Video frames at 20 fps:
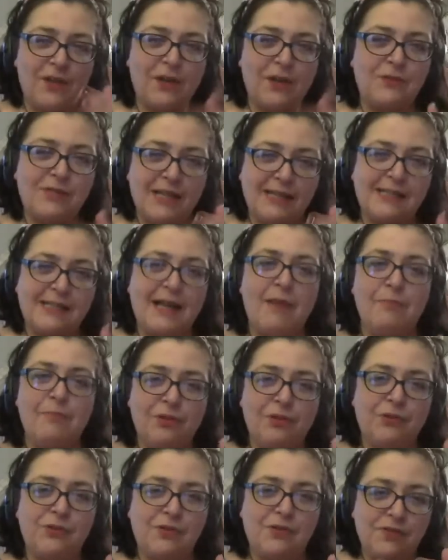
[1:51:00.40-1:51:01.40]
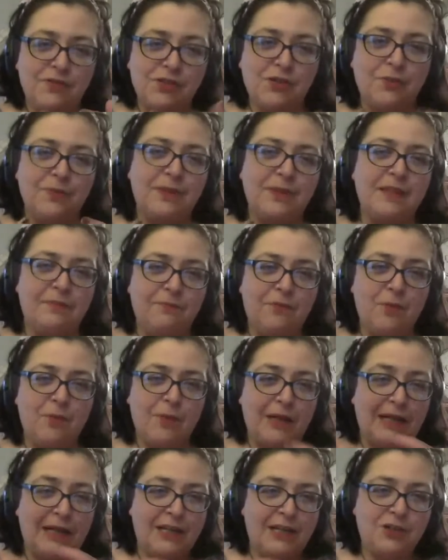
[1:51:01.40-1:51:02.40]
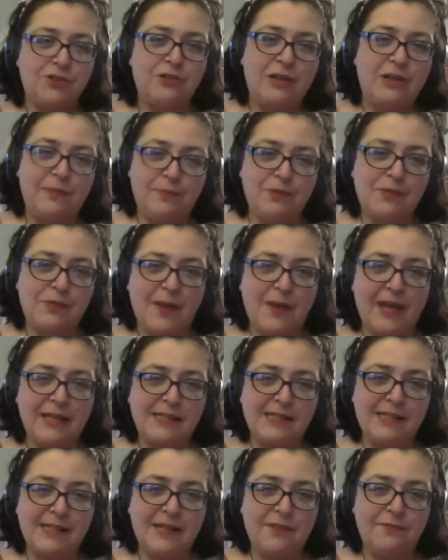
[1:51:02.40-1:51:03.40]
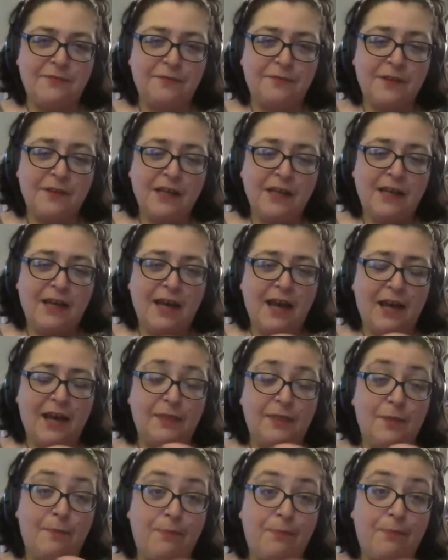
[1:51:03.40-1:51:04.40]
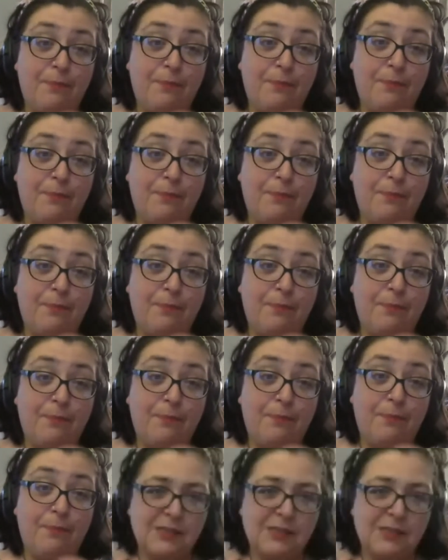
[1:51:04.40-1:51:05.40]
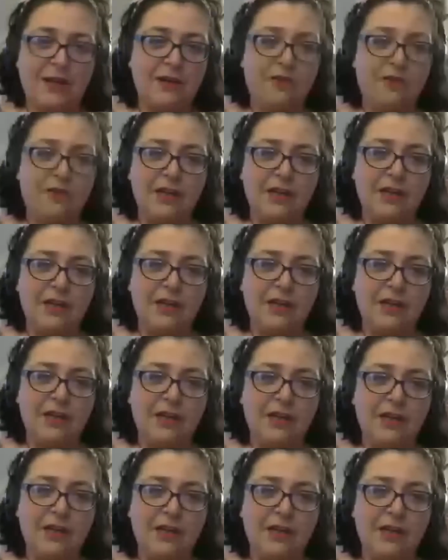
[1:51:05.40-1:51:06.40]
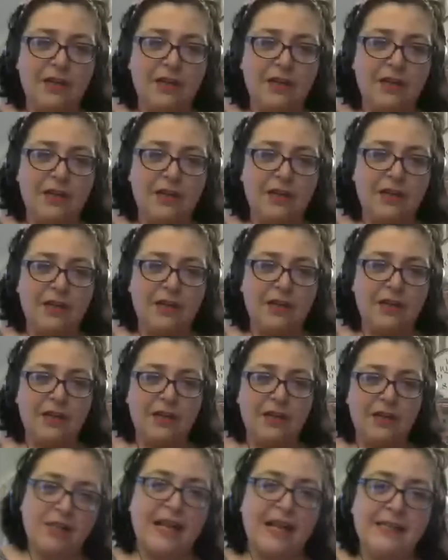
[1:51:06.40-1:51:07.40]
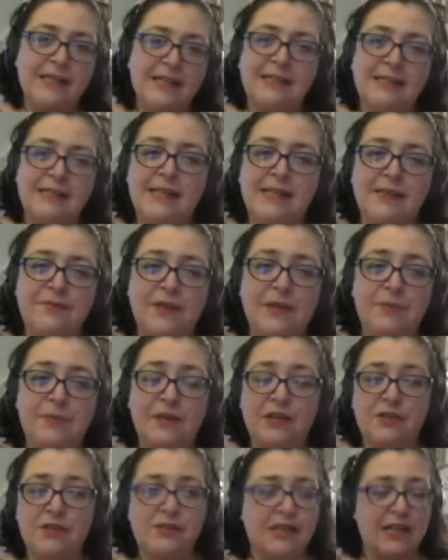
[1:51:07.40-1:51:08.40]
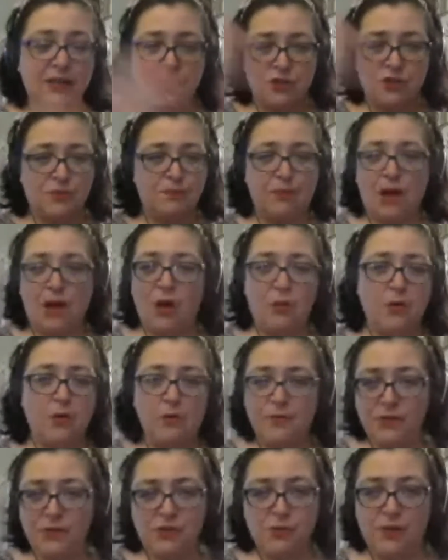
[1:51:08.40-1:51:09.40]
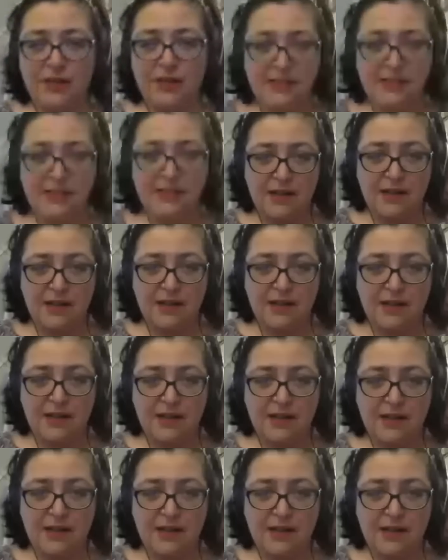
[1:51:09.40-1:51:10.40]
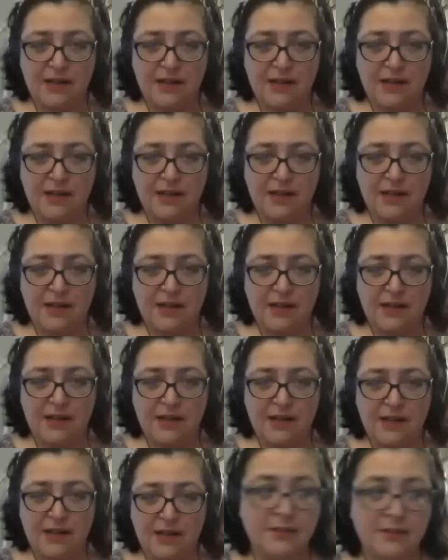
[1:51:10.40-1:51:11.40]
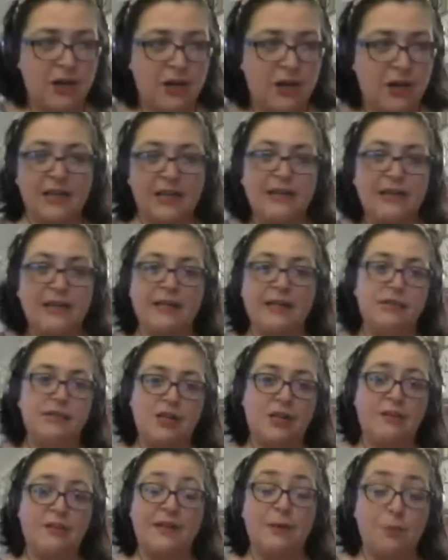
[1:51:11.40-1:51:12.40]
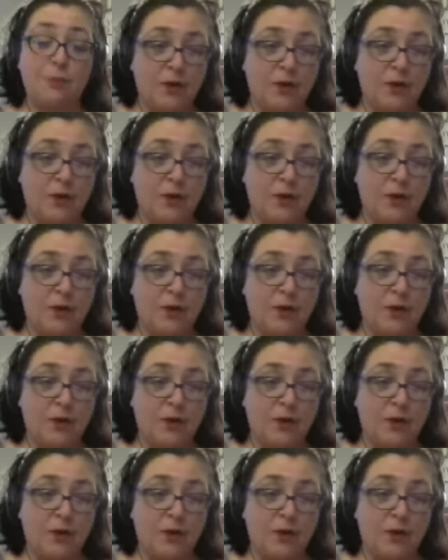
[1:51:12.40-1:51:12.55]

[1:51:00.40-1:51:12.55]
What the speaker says: those examples of something from a literary perspective and the book reader's experience that doesn't translate to TV, because they can just blow up the twins like that and get rid of the phrase. They don't need Lady Stone.